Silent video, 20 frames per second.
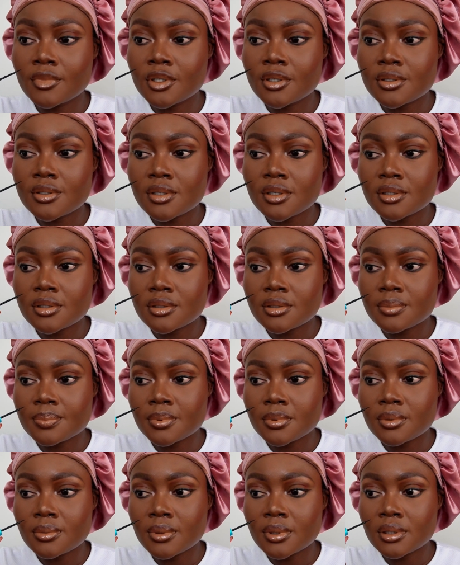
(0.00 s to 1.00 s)
So I just
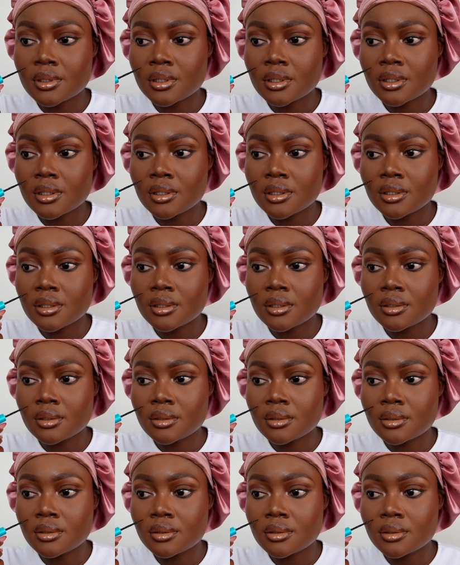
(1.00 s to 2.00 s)
put one here,
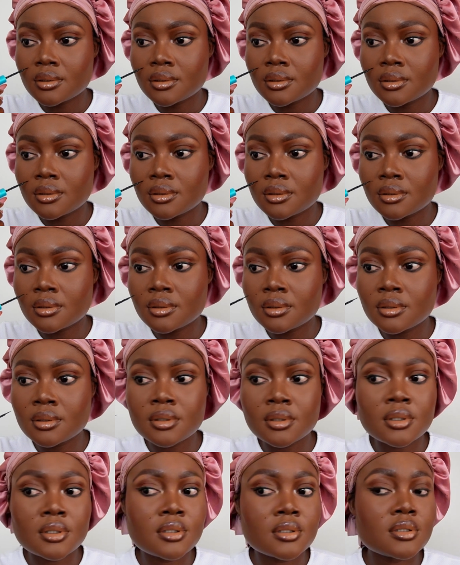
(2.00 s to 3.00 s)

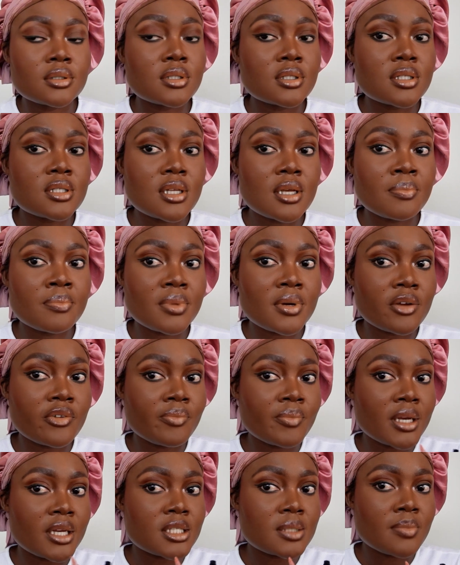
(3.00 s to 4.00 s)
just above
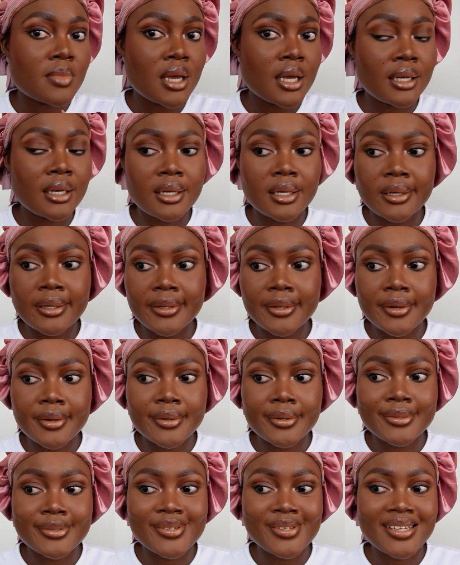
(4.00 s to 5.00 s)
my smile line,
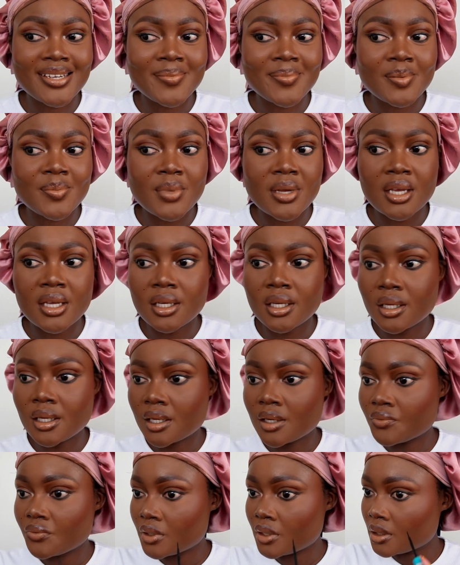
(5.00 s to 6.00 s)
because when I'm smiling, I
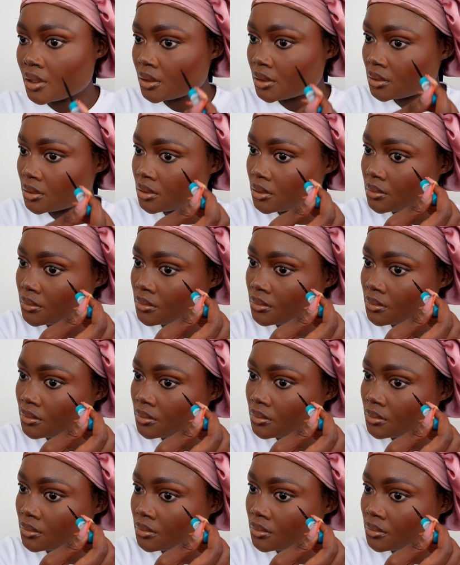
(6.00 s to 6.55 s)
feel like